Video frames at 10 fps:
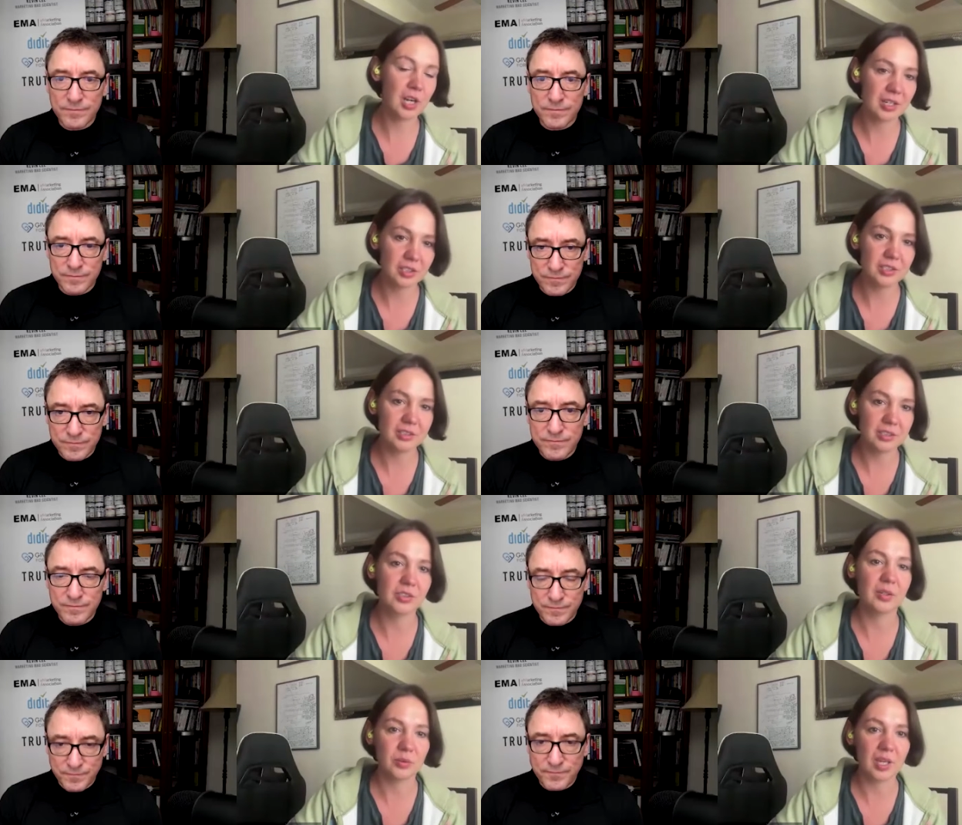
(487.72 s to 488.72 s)
Speaker 1: trackers
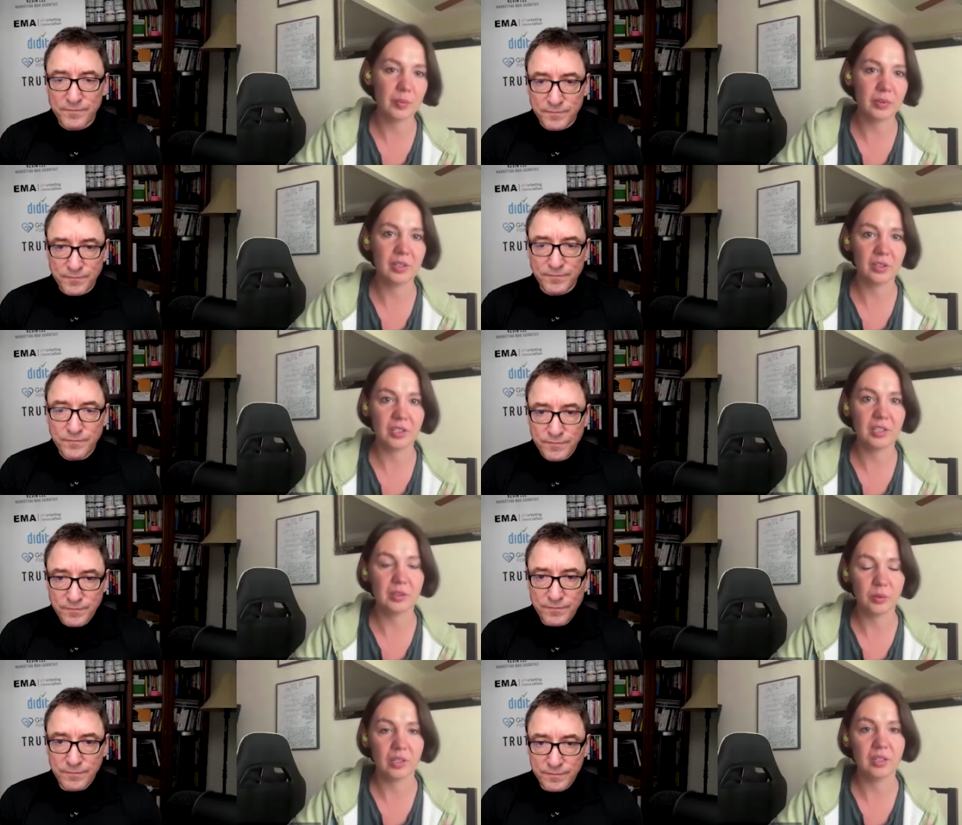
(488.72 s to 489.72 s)
integrate with Apple Health
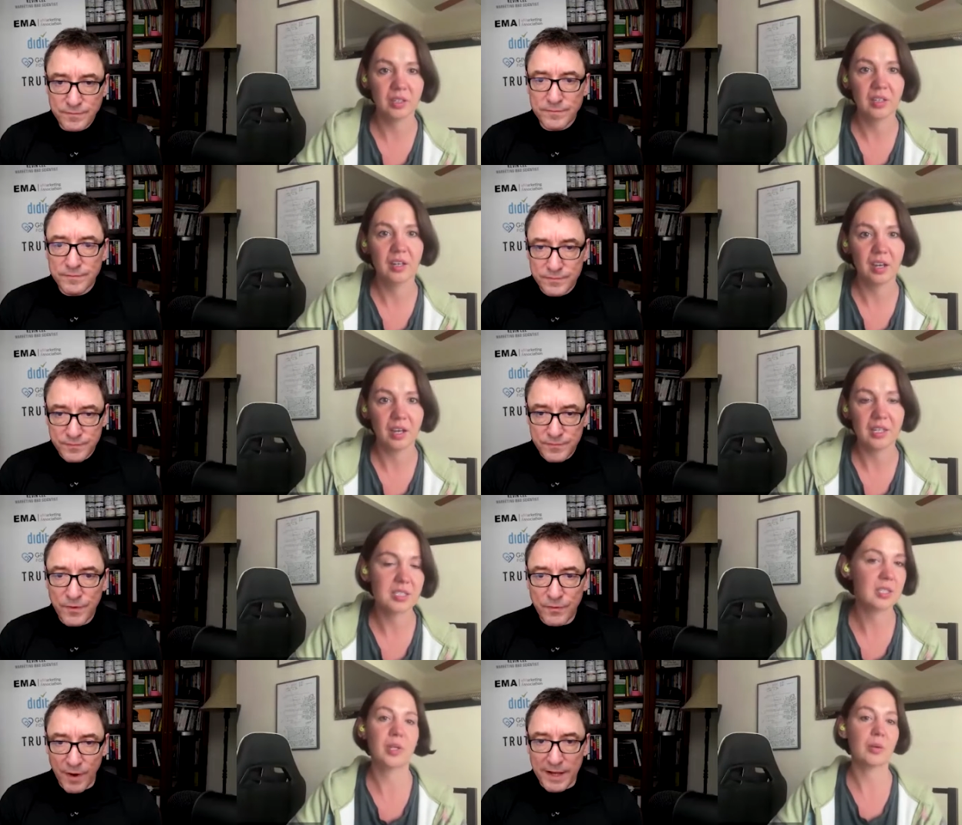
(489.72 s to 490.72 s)
anyway. Uh,
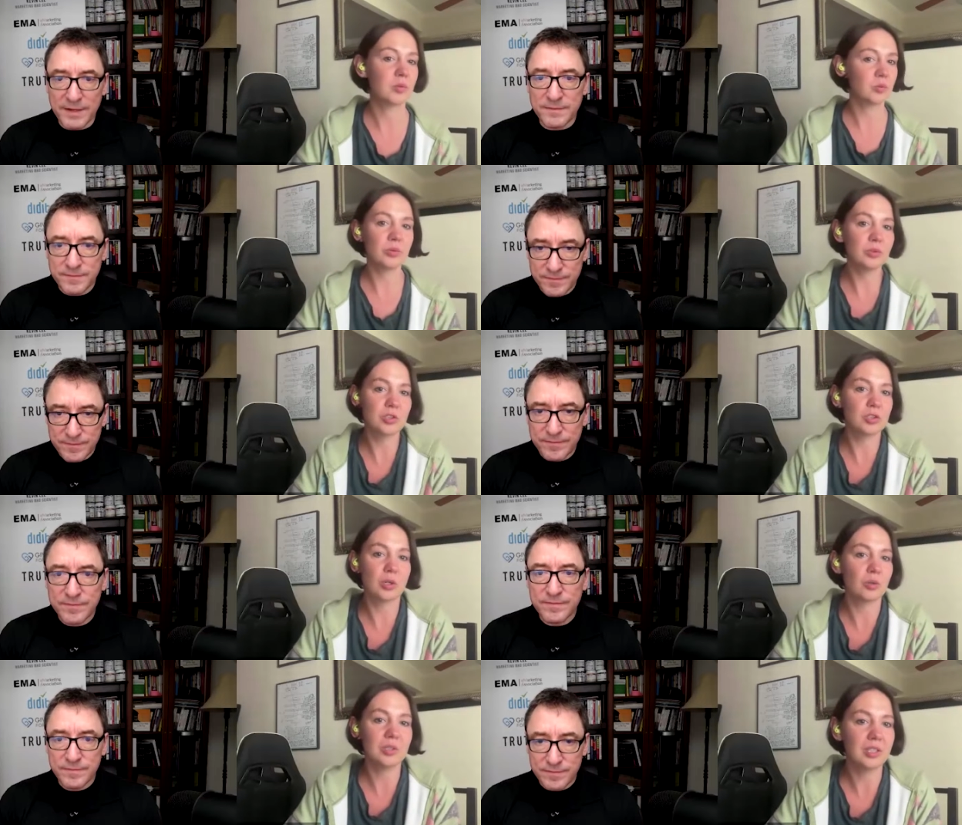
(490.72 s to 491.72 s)
and right. sometimes you
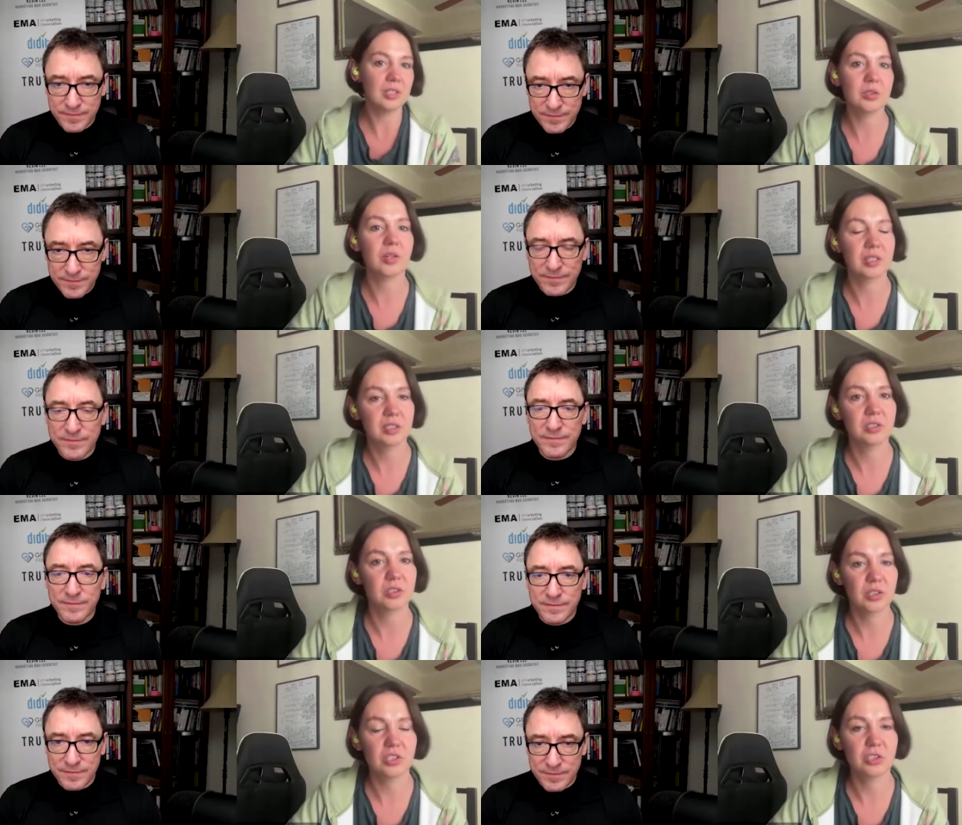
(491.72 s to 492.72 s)
just don't need a direct
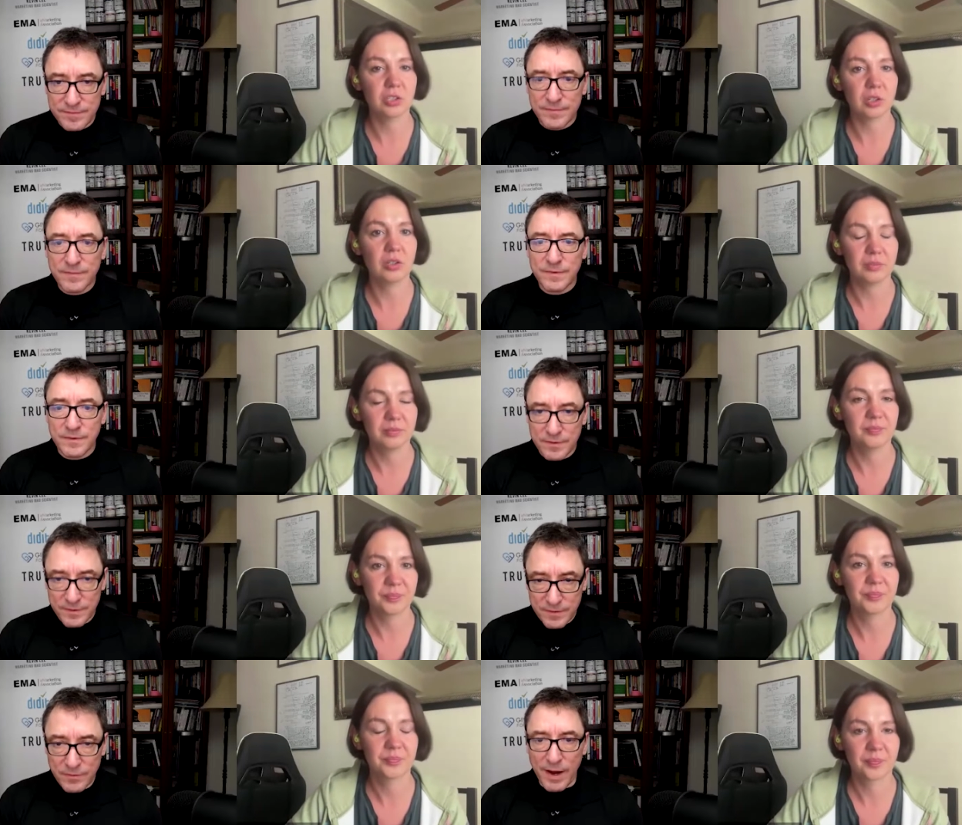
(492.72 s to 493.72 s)
integration at all.
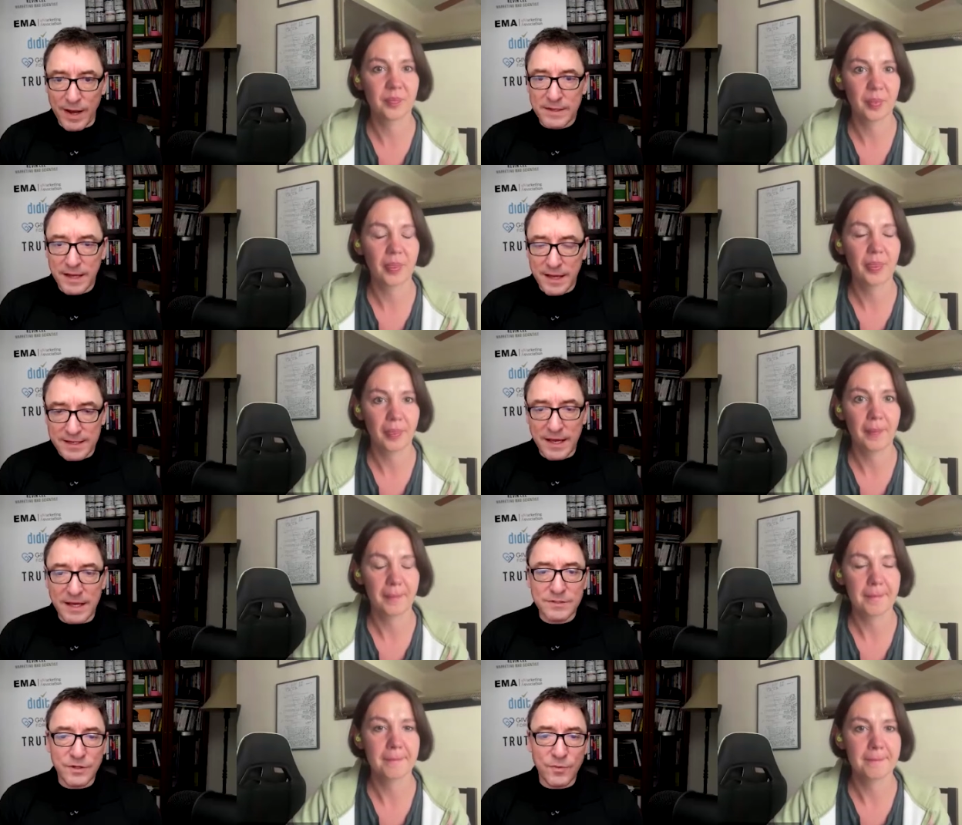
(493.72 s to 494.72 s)
Speaker 2: Right. And
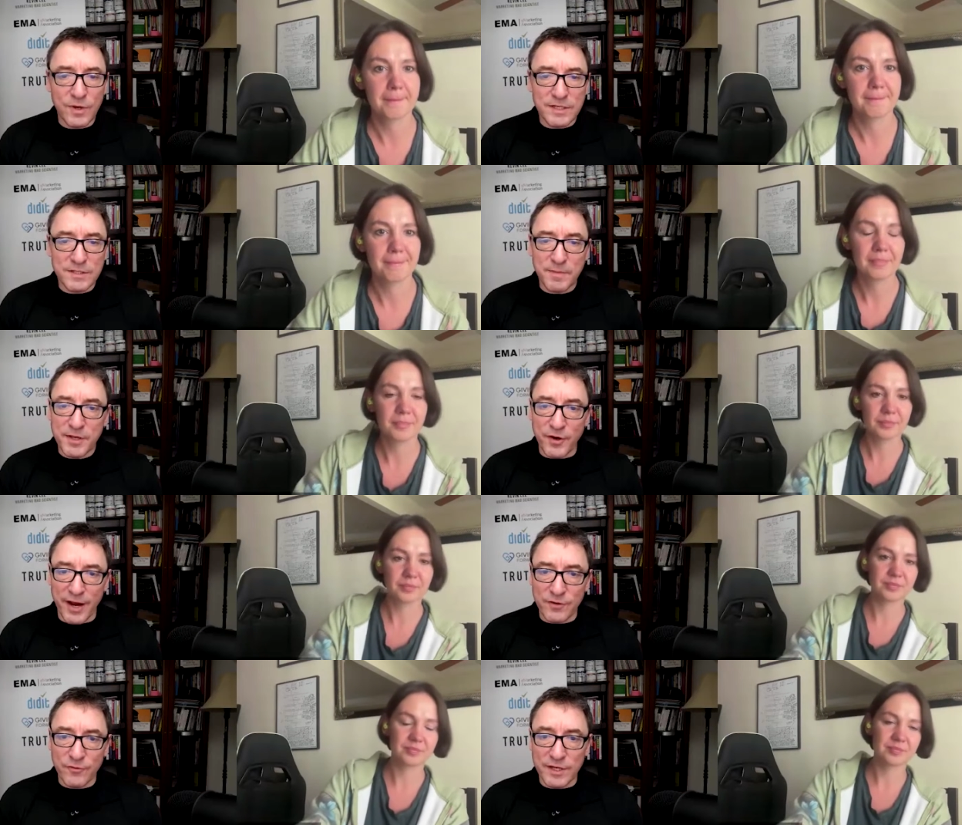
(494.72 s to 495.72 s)
uh, so, what has been your
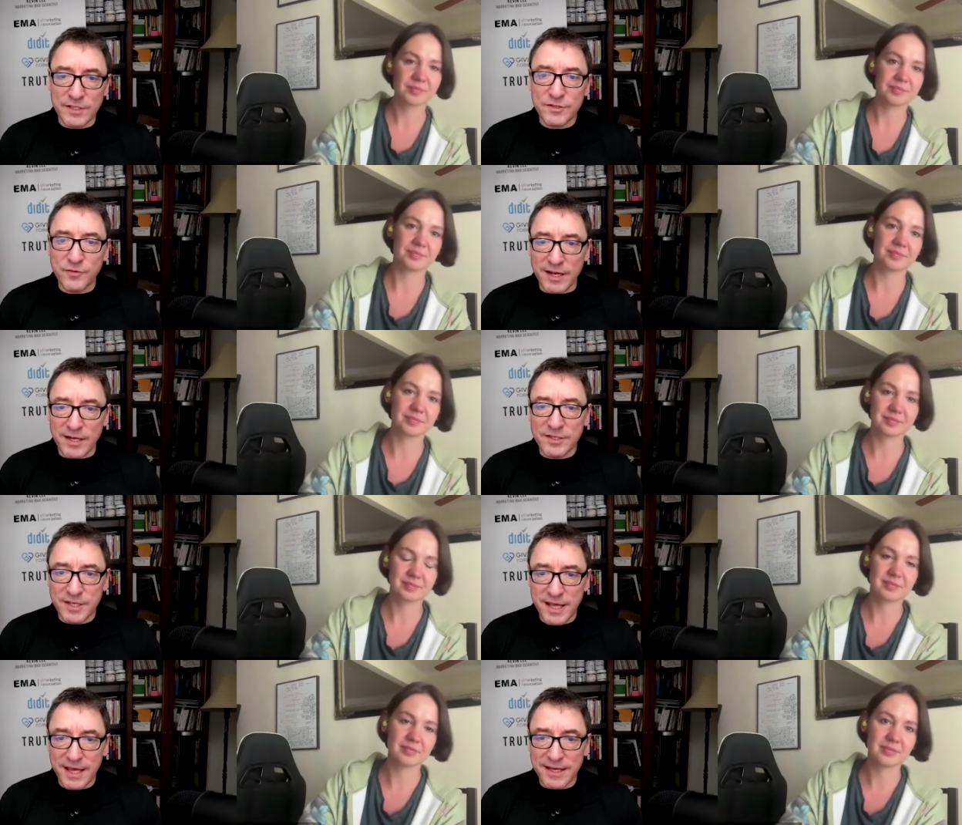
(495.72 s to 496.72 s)
Android strategy
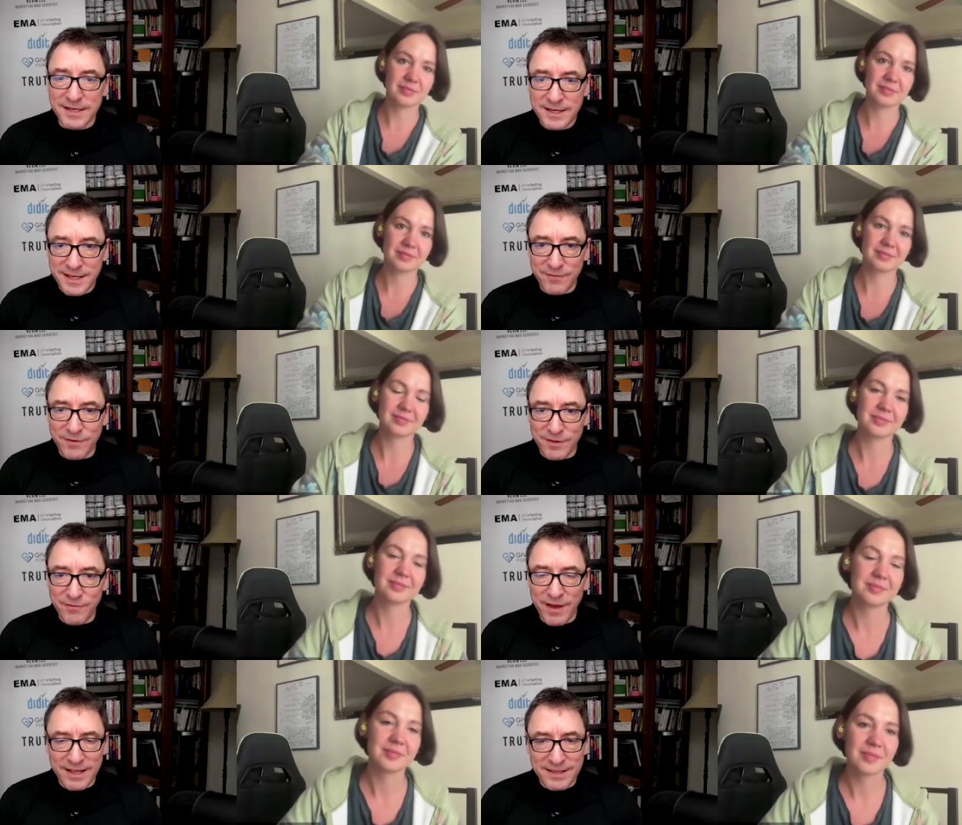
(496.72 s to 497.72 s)
then, given the
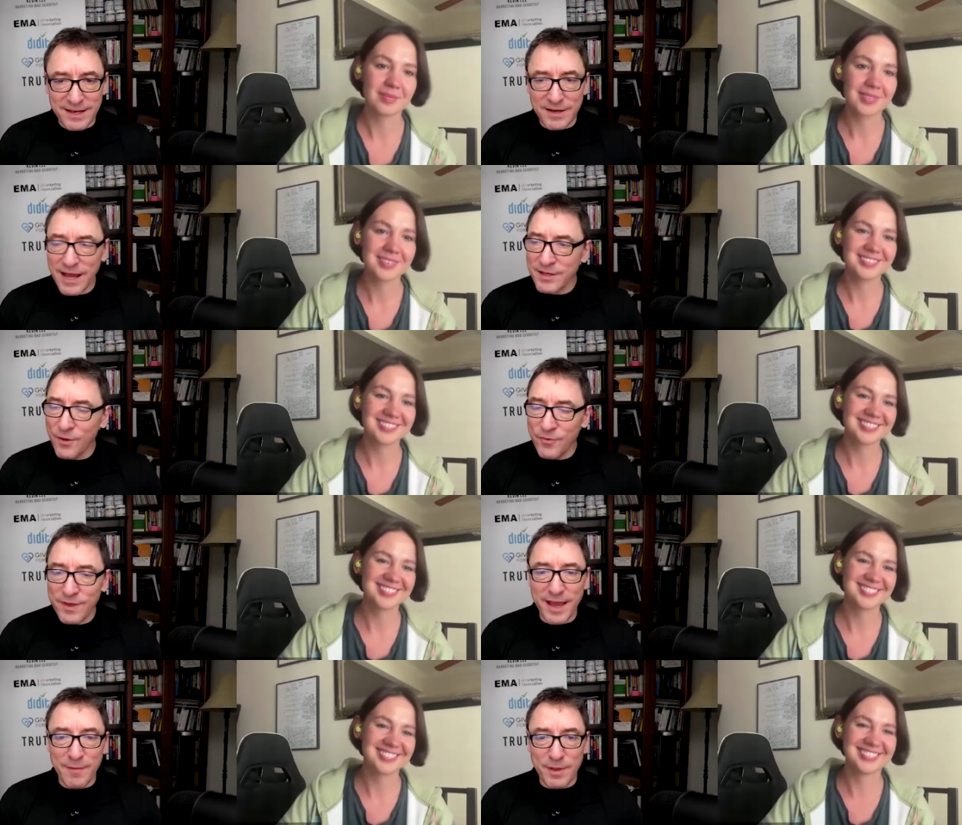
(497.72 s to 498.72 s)
fact that I, I don't
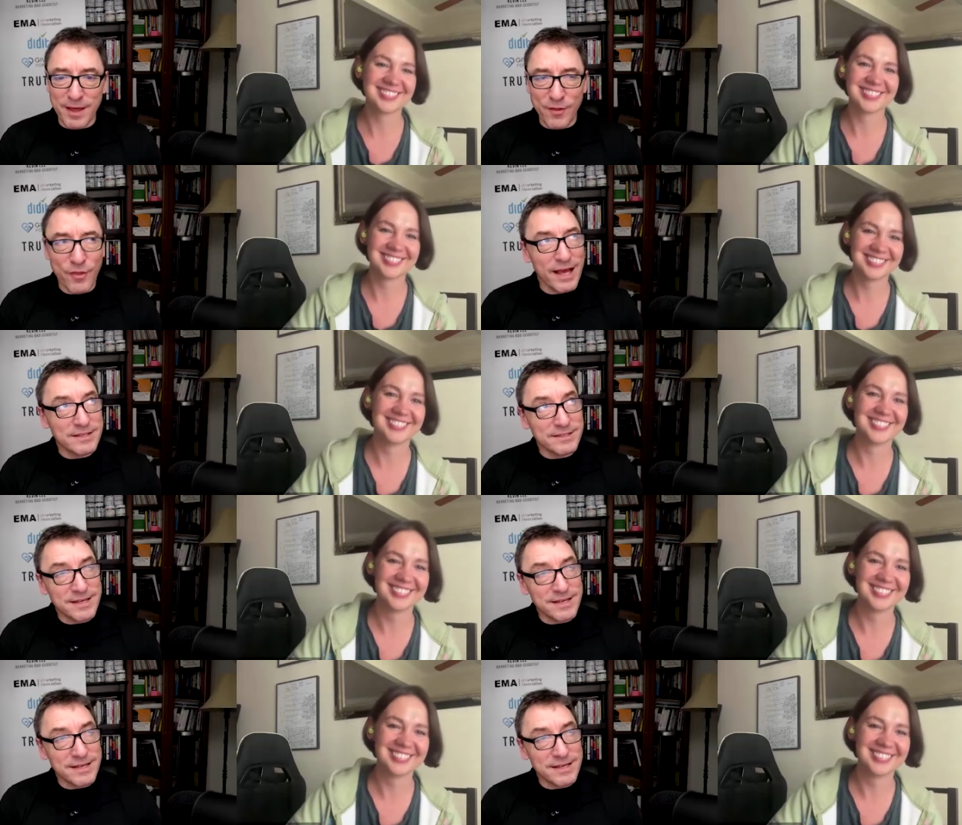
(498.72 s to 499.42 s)
think Apple Health has an